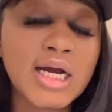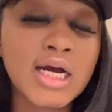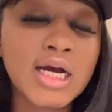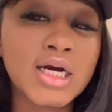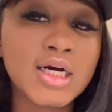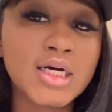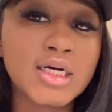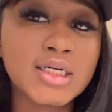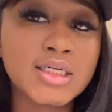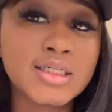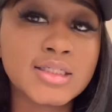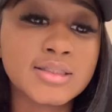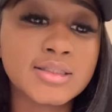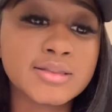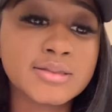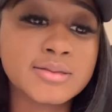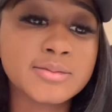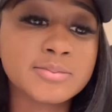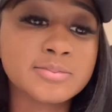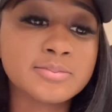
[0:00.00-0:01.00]

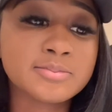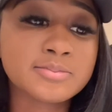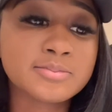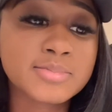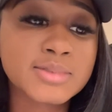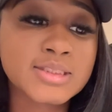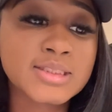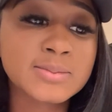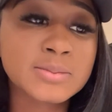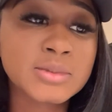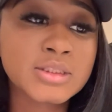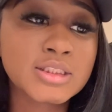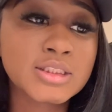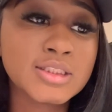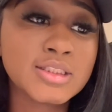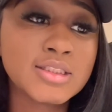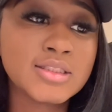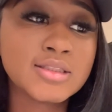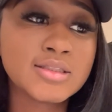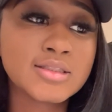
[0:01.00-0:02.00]
Um, some
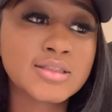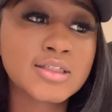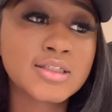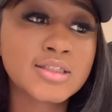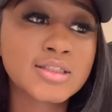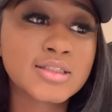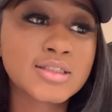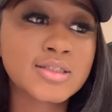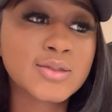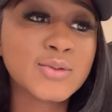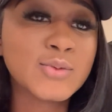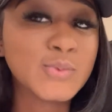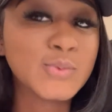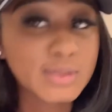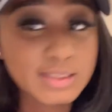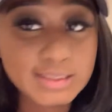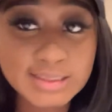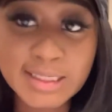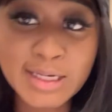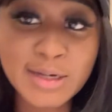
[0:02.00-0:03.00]
shit
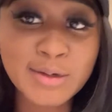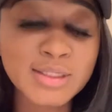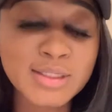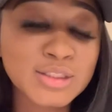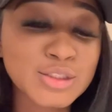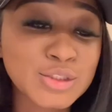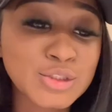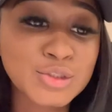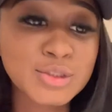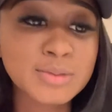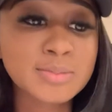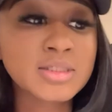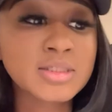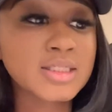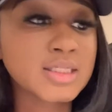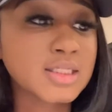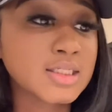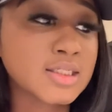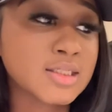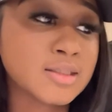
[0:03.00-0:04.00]
went down at the strip
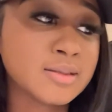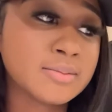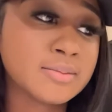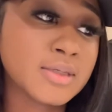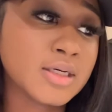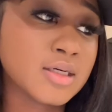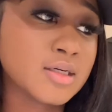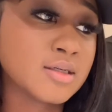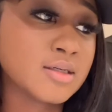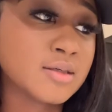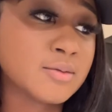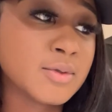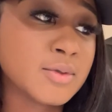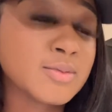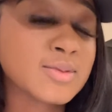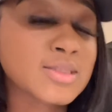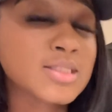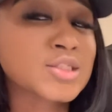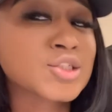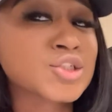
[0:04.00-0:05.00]
club. Um, we
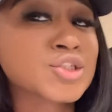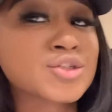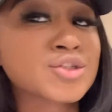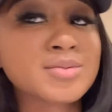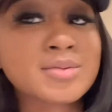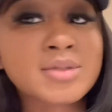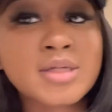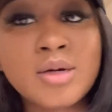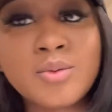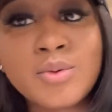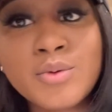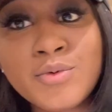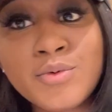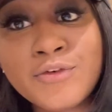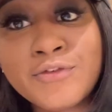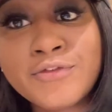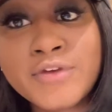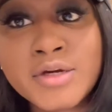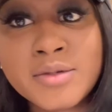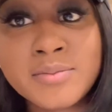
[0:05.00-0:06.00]
was in a strip club. We were
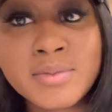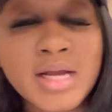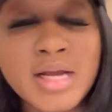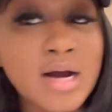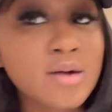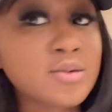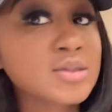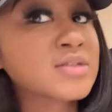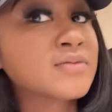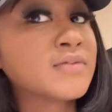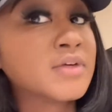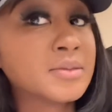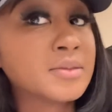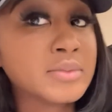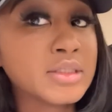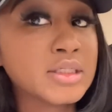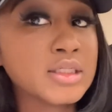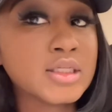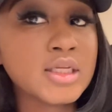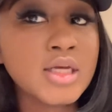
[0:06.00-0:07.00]
filming. I was
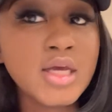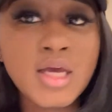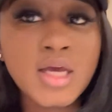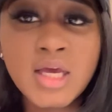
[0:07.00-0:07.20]
filming.